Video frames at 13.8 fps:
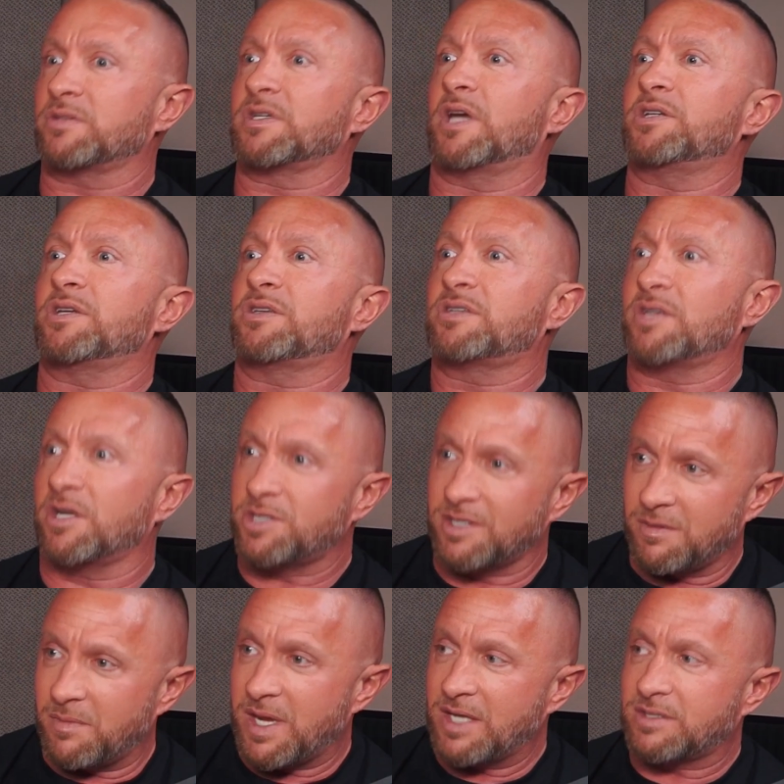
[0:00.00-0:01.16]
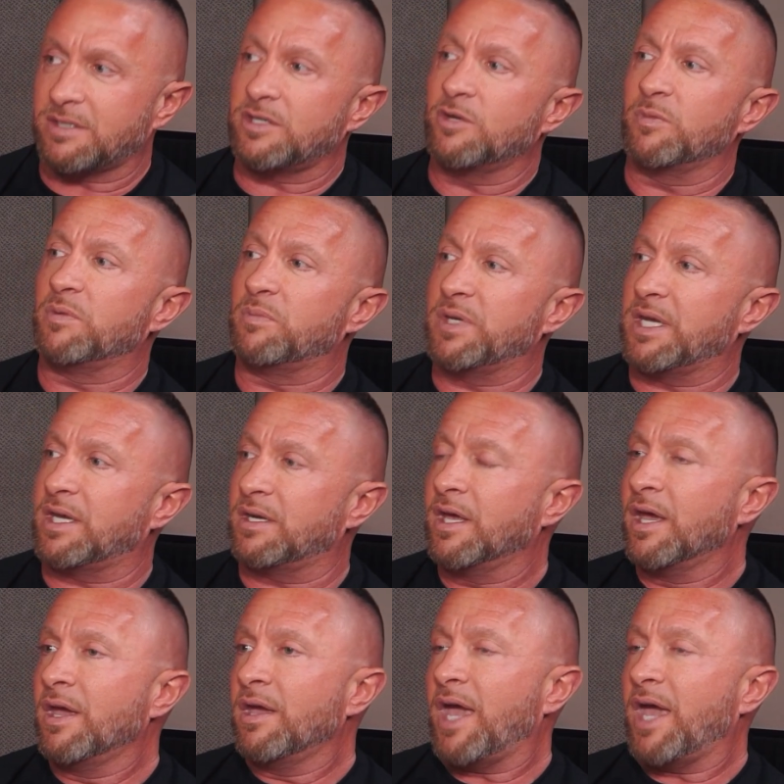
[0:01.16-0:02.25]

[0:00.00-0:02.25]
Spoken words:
Sanjay is such an amazing human being.